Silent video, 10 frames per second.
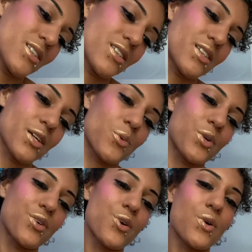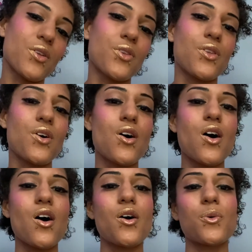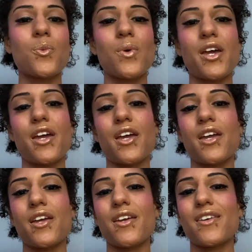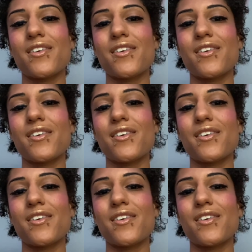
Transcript: that will go a long way.